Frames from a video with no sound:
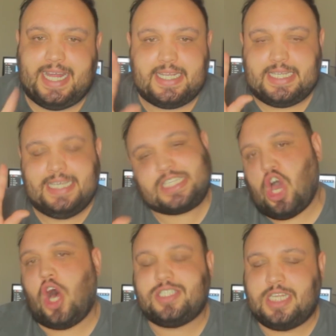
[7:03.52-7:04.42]
that is
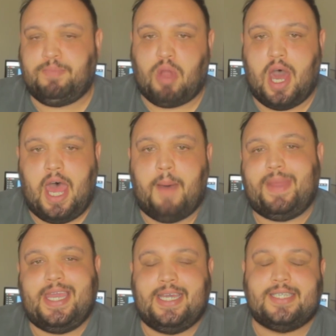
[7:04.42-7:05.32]
constantly brought
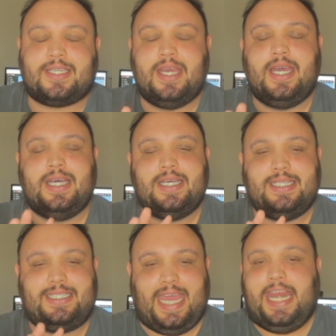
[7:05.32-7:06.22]
up is,
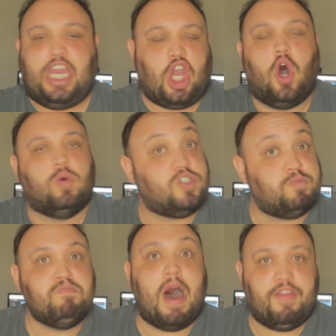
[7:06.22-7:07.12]
Dani
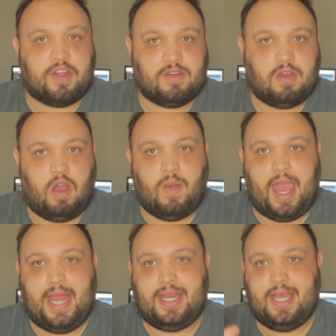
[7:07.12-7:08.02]
Cohn's mother, all
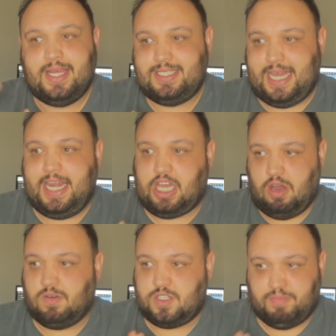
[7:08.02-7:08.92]
right? Dani
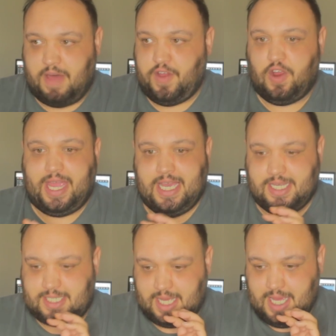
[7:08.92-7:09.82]
Cohn's mother
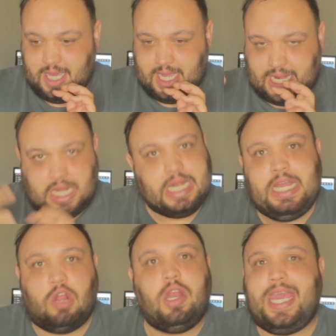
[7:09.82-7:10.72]
is
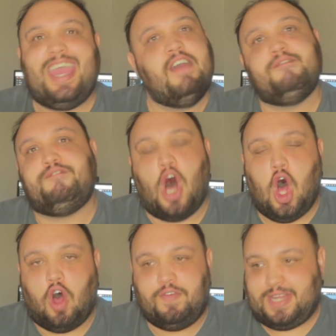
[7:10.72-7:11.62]
clearly
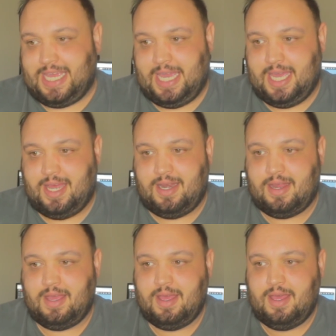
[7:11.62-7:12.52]
involved in